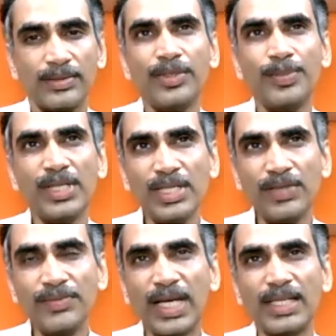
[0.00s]
We
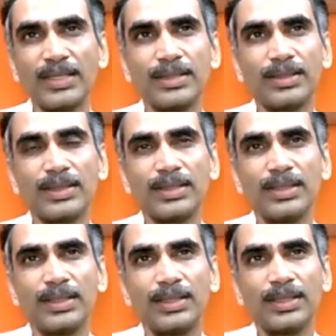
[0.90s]
believe that
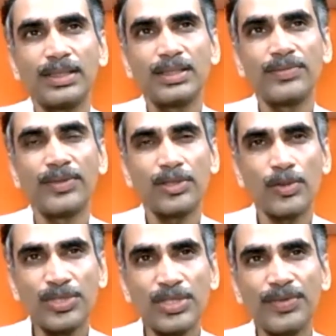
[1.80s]
for
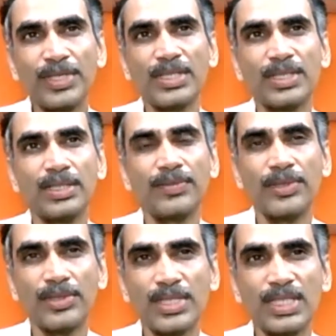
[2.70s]
observation,
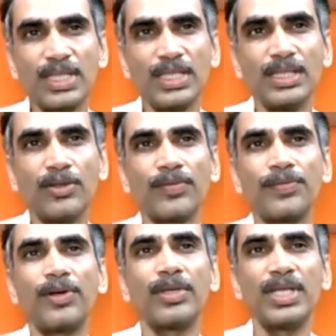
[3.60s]
for seeing, or
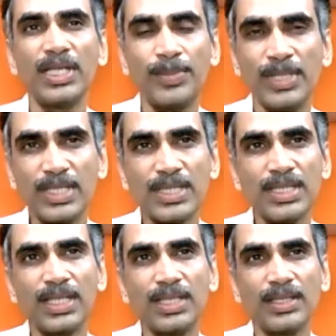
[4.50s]
for deep
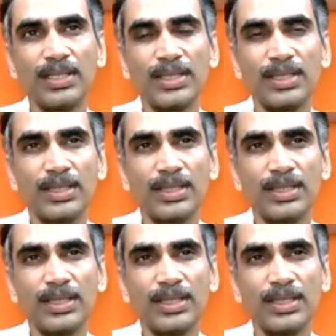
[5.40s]
listening,